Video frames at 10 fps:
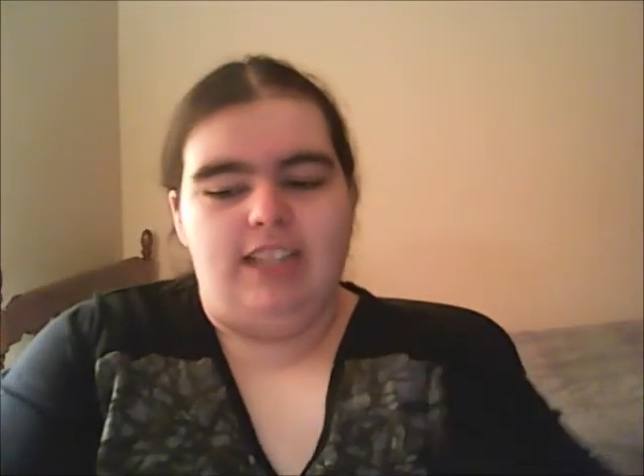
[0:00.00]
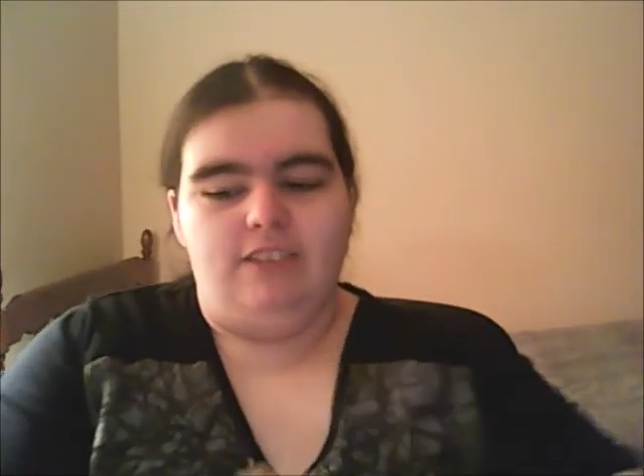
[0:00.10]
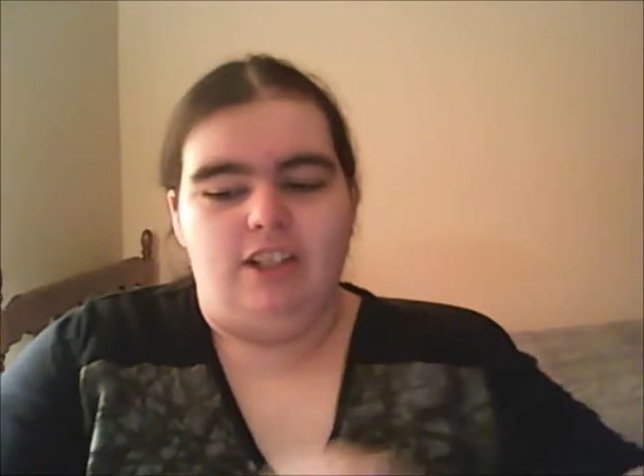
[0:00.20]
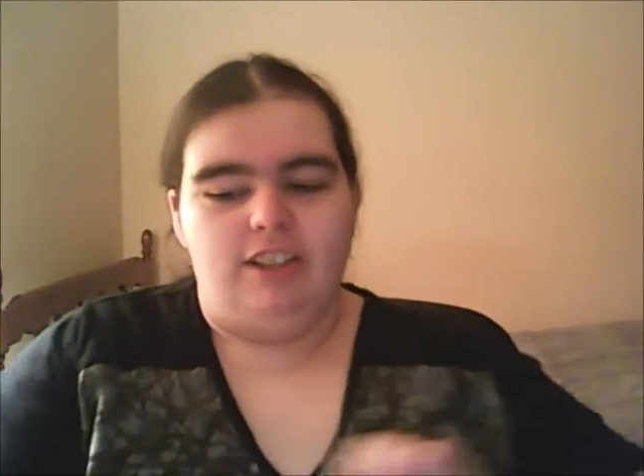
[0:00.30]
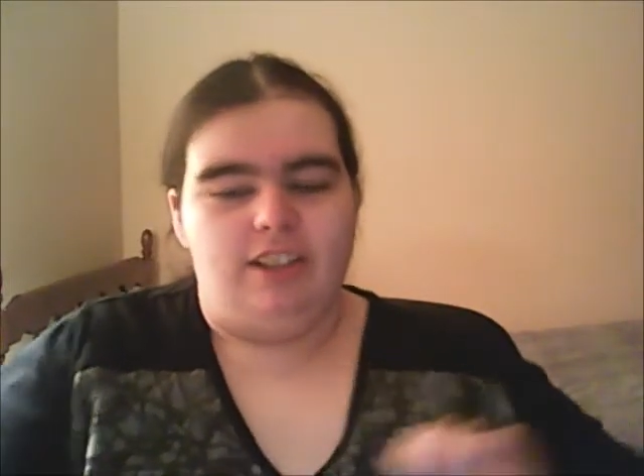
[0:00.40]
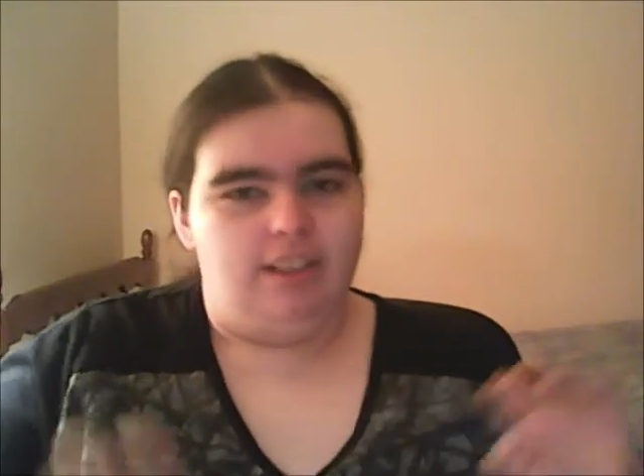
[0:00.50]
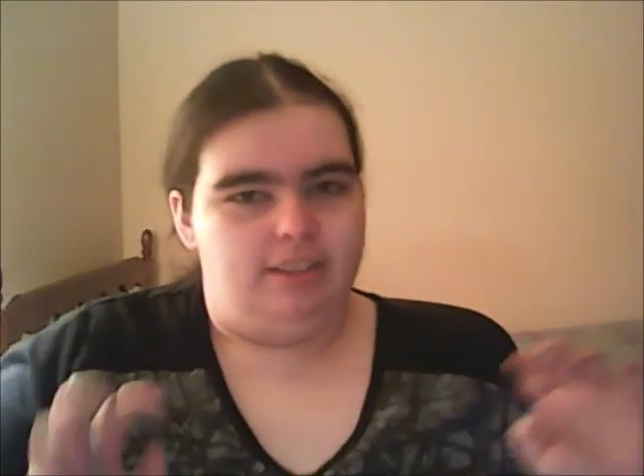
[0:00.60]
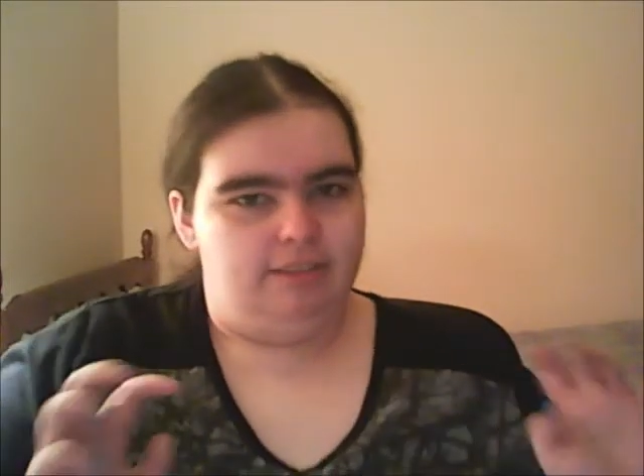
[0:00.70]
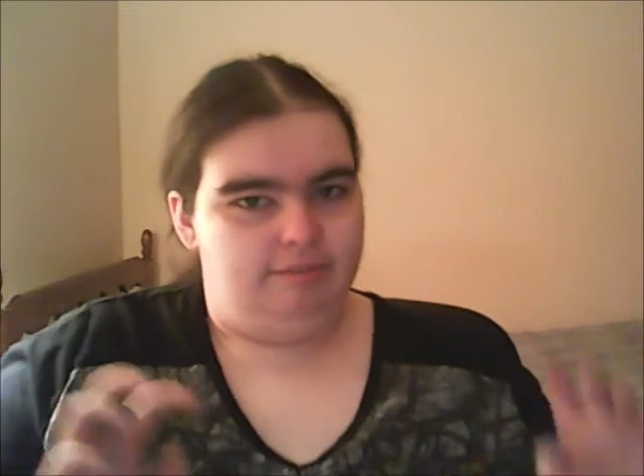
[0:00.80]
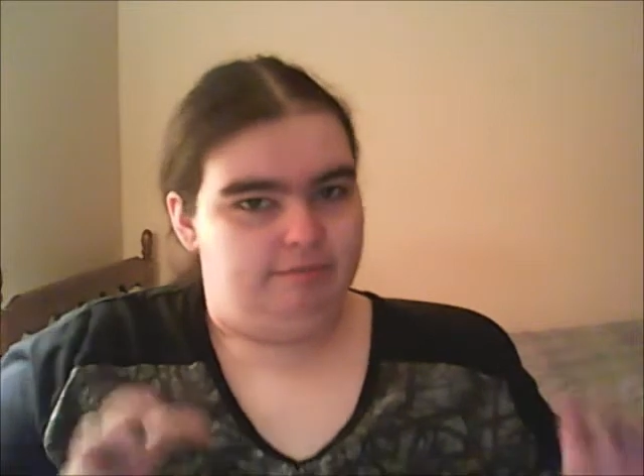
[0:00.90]
I have not
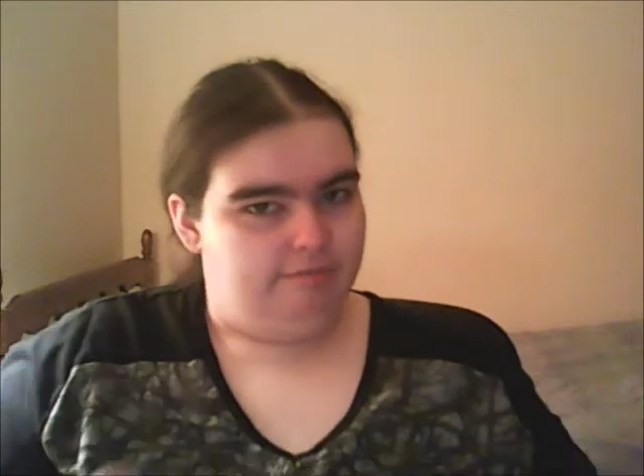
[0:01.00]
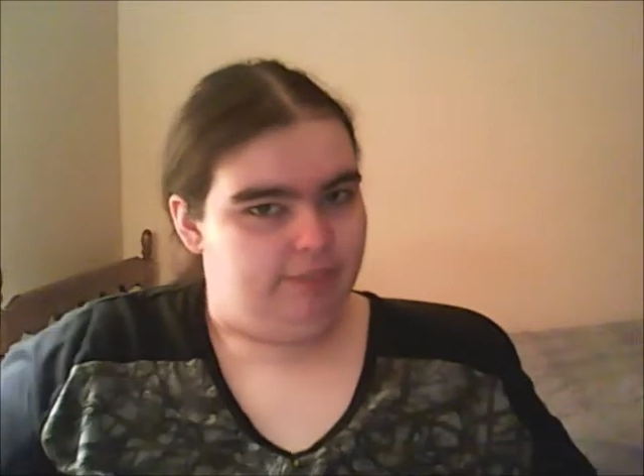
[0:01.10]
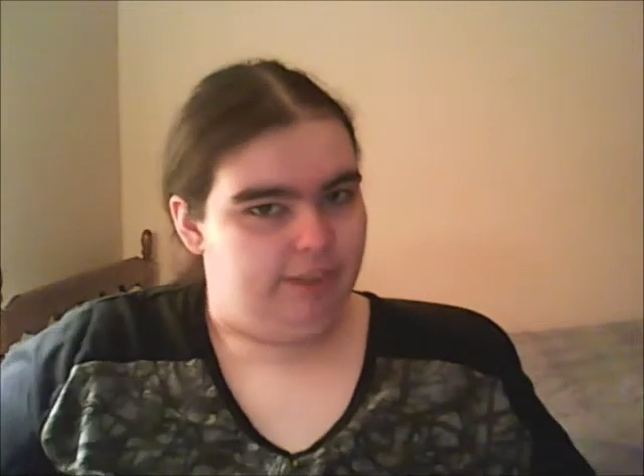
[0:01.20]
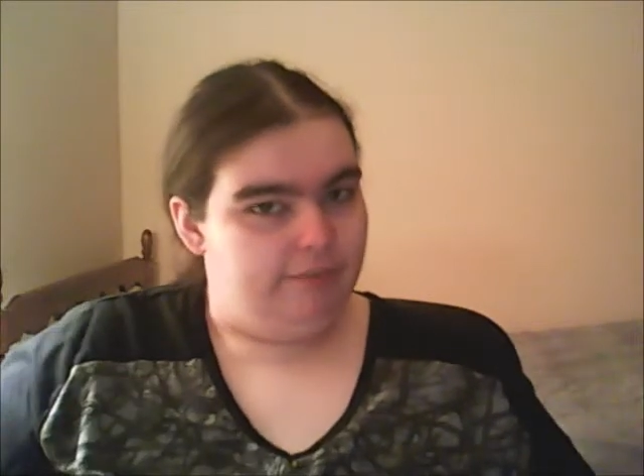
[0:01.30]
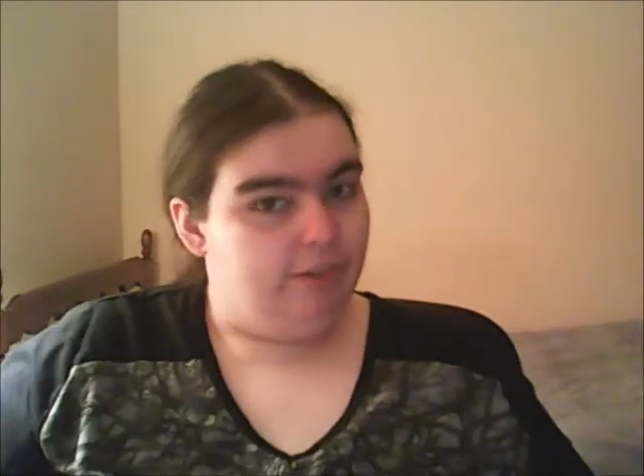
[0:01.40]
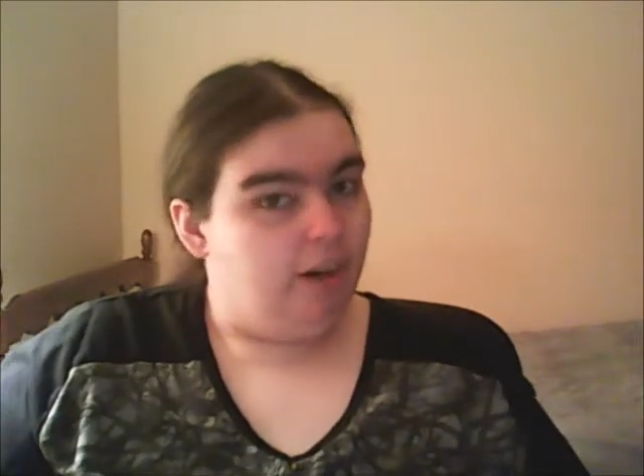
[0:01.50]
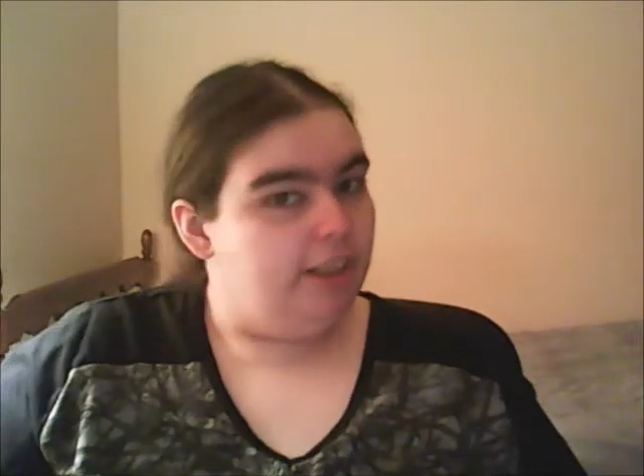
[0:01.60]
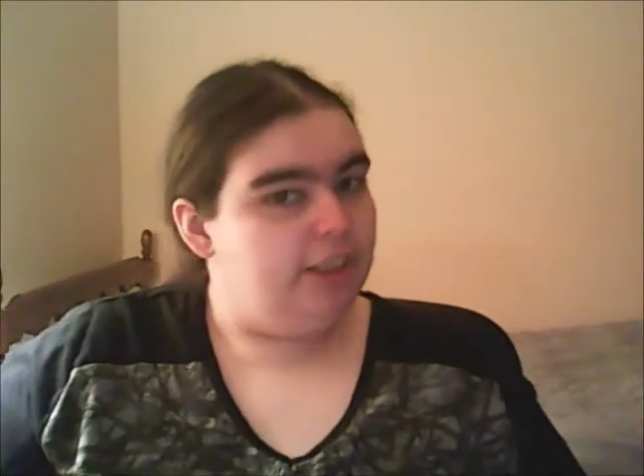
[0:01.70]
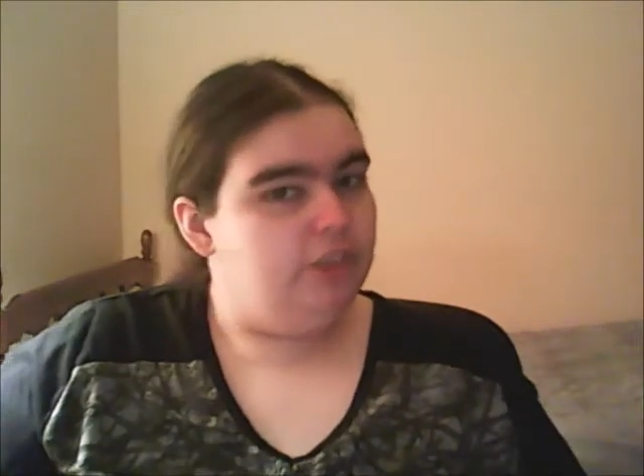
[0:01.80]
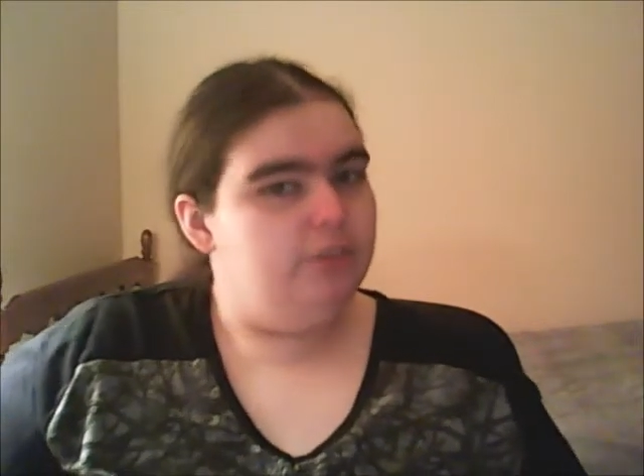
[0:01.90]
gotten very far
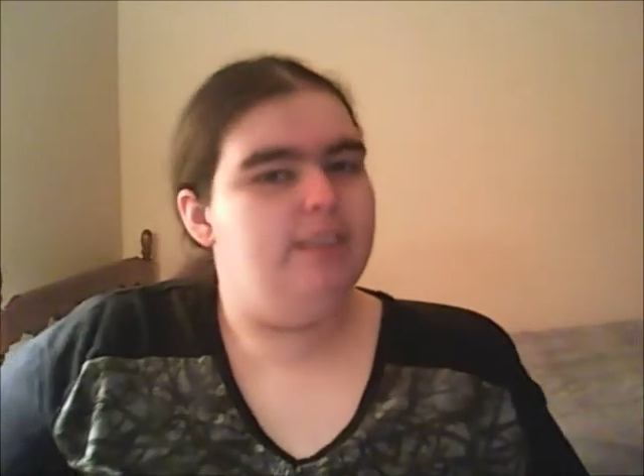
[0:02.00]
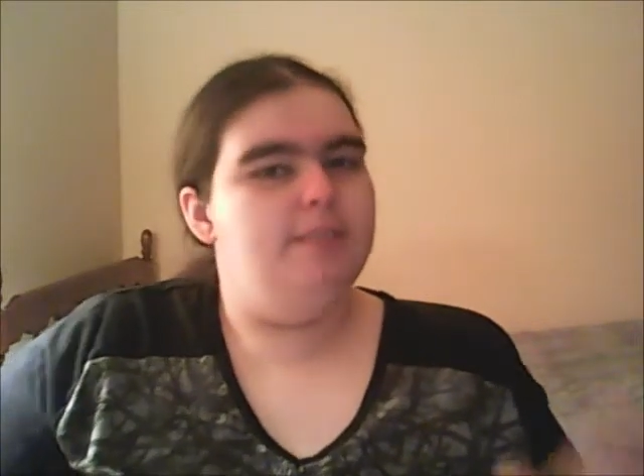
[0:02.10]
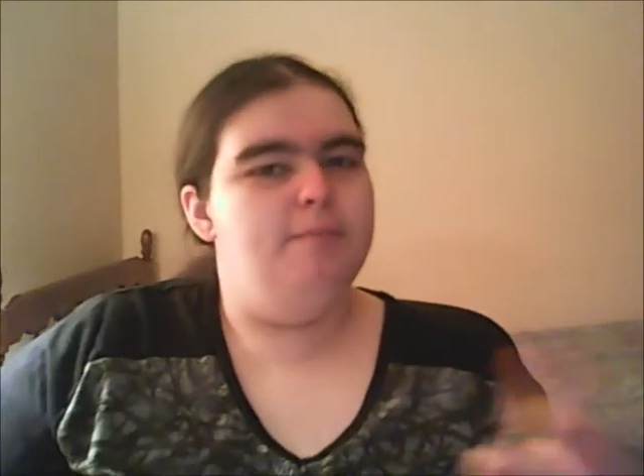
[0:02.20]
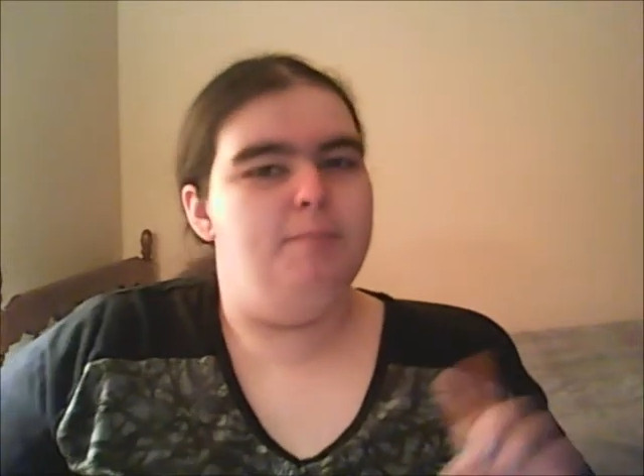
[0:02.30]
into it,